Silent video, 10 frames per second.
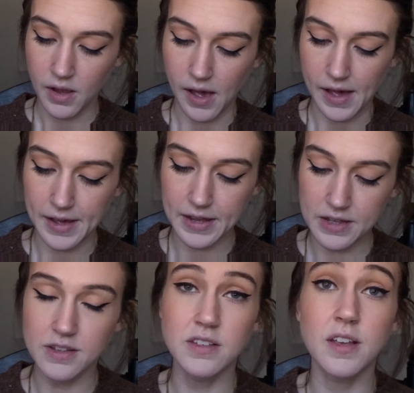
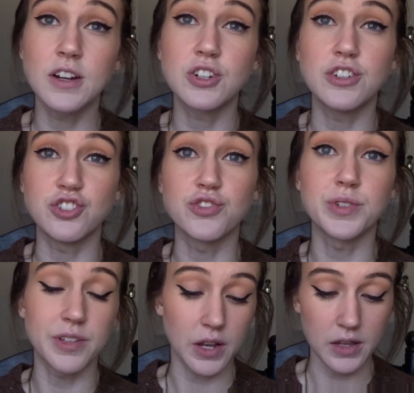This is actually, I just
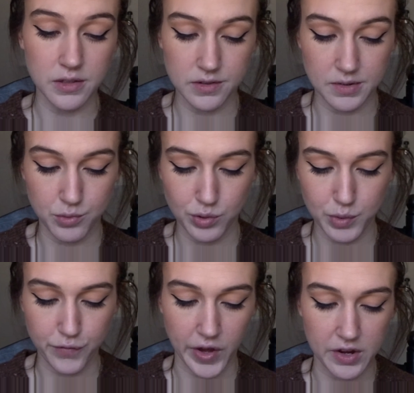recently got this and I'm a really
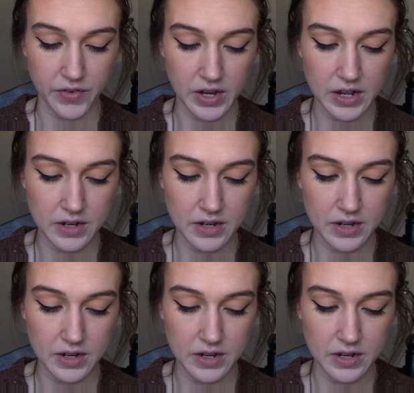big fan of it.